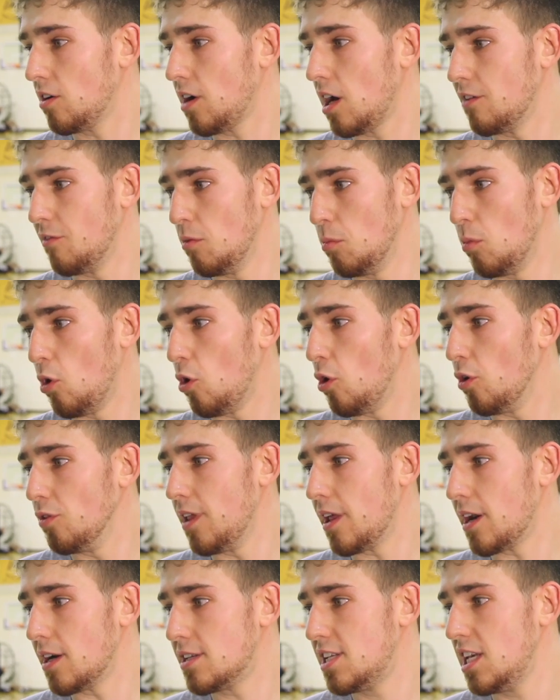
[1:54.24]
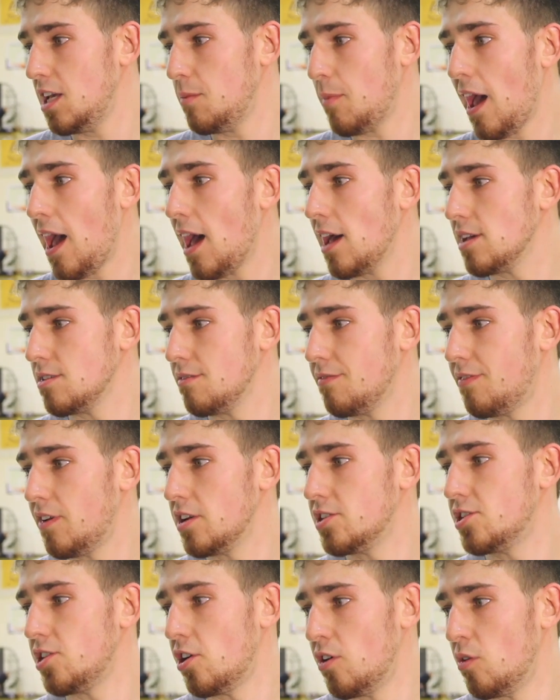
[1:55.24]
kind of a mold that a team has and fit
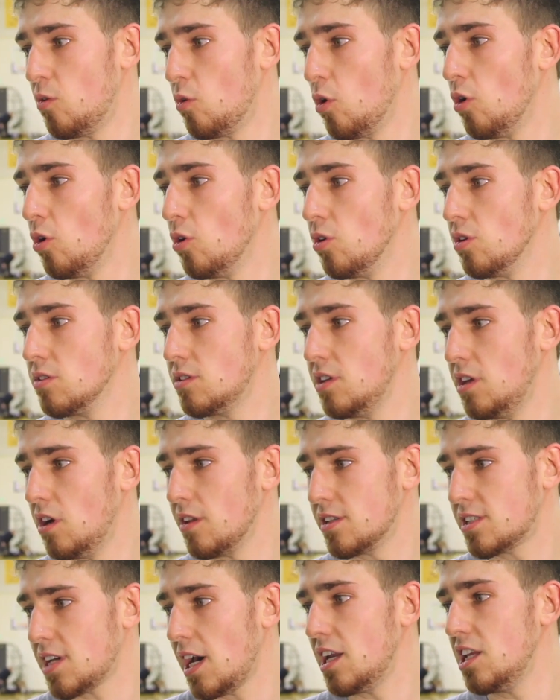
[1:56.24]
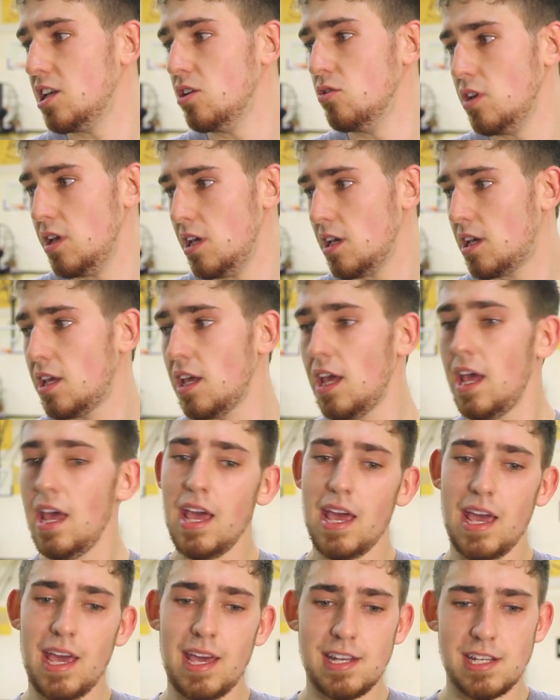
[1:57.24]
a certain role. You know, that's kind of unique.
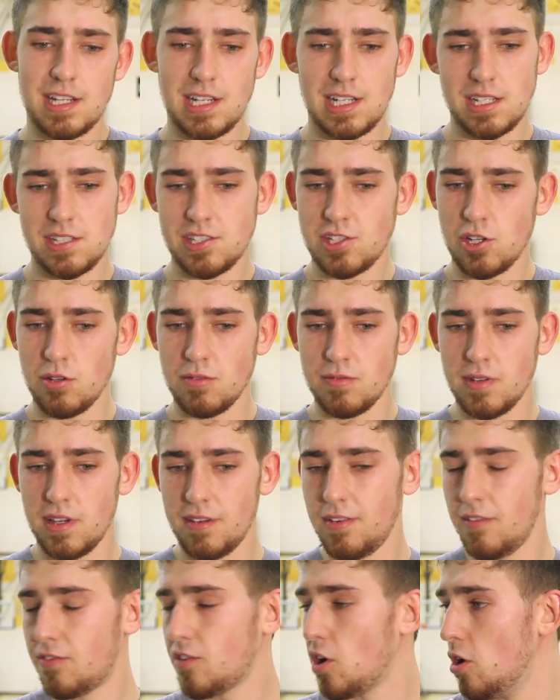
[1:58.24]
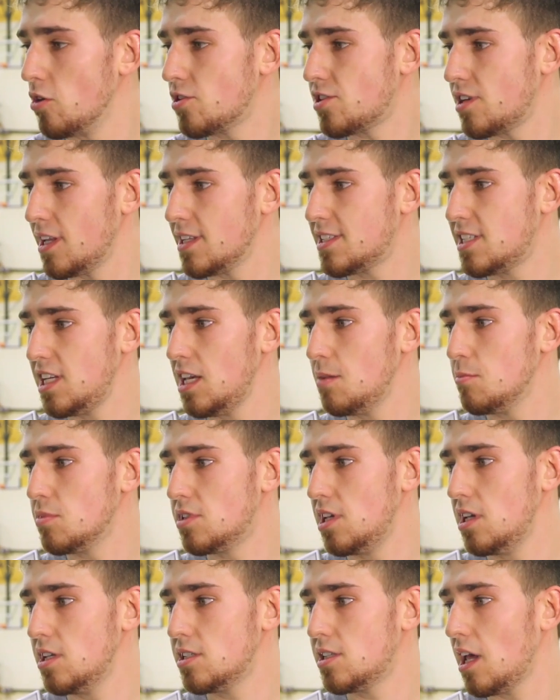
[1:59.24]
And uh, so, if a coach and a team
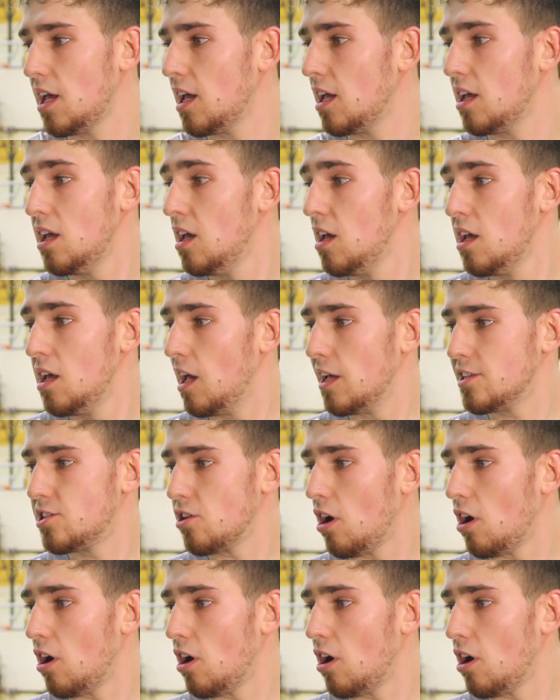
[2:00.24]
sees that, that's